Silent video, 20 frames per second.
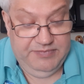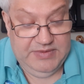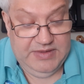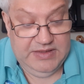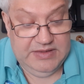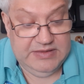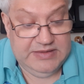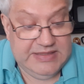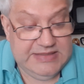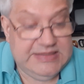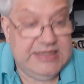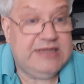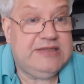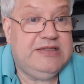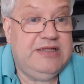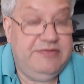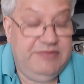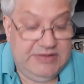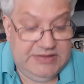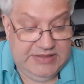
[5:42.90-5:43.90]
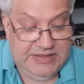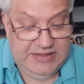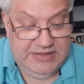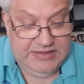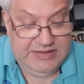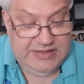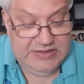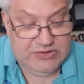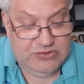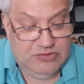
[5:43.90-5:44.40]
This activity
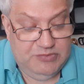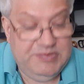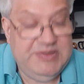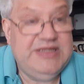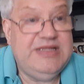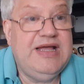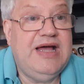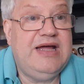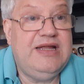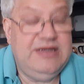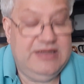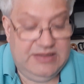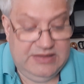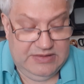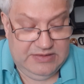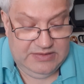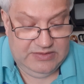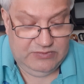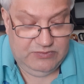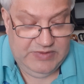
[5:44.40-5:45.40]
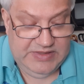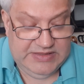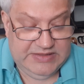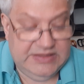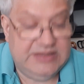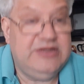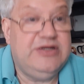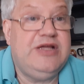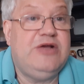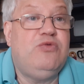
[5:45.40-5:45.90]
needs to be done with
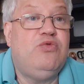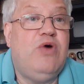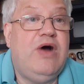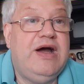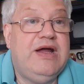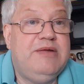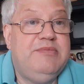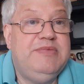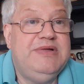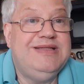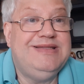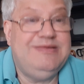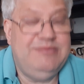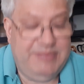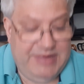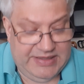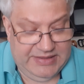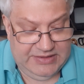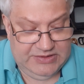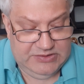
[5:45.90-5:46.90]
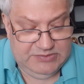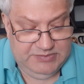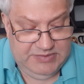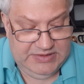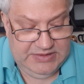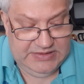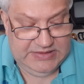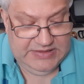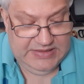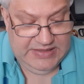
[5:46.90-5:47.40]
requirement
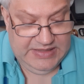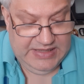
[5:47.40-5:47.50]
management,